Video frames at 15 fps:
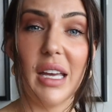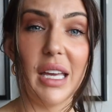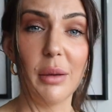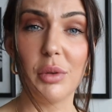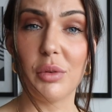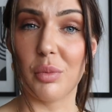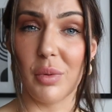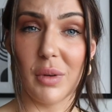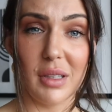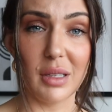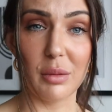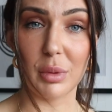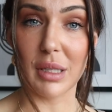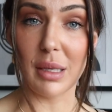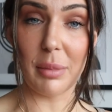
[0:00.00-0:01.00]
it was really,
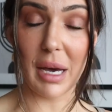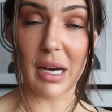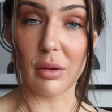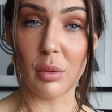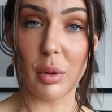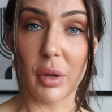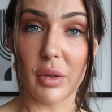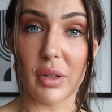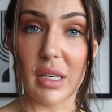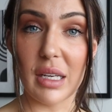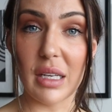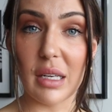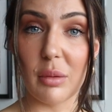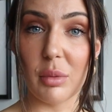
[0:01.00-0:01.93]
really bad quality.